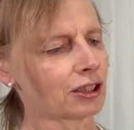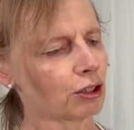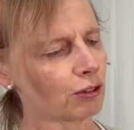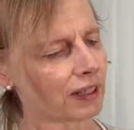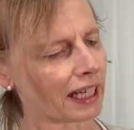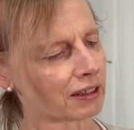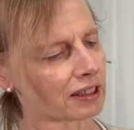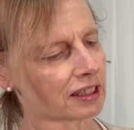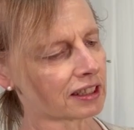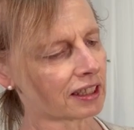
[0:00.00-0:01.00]
two
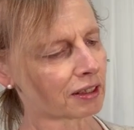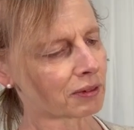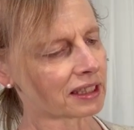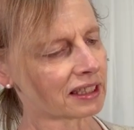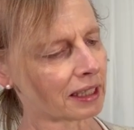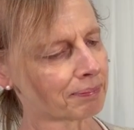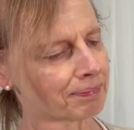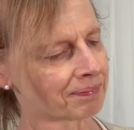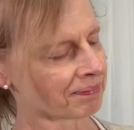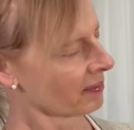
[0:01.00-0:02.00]
flowers on one stem.
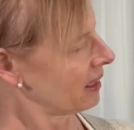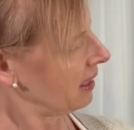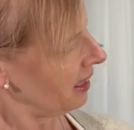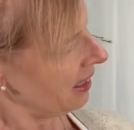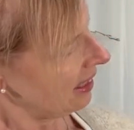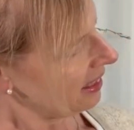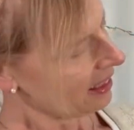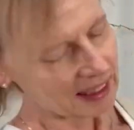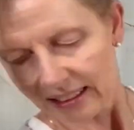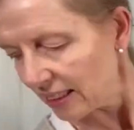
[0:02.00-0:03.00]

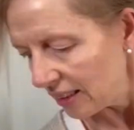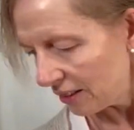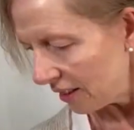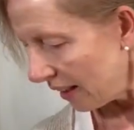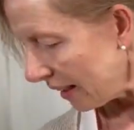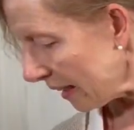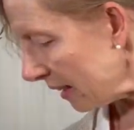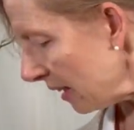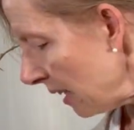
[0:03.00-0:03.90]
It's so stunning.